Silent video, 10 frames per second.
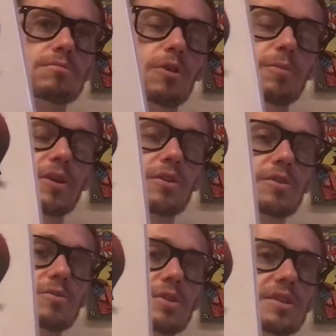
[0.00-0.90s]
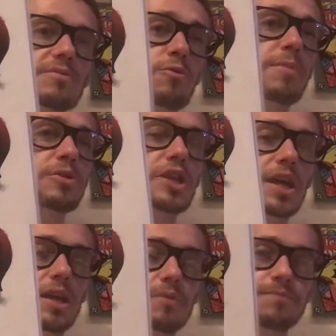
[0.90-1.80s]
my gosh, what is this? Full Metal
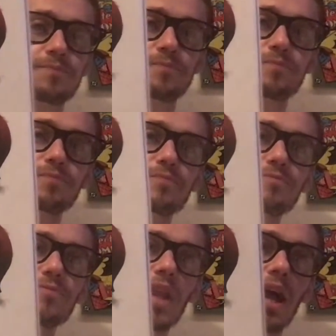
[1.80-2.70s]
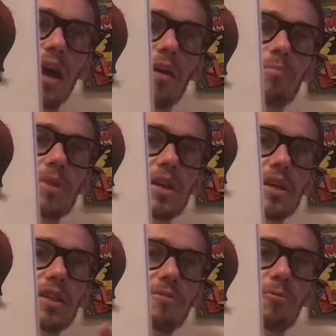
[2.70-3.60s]
Jacket. The
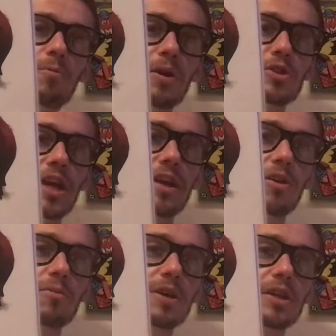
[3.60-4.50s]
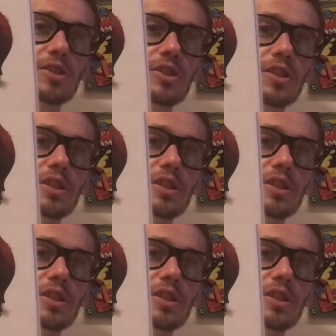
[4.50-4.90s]
Full Metal Jacket homage,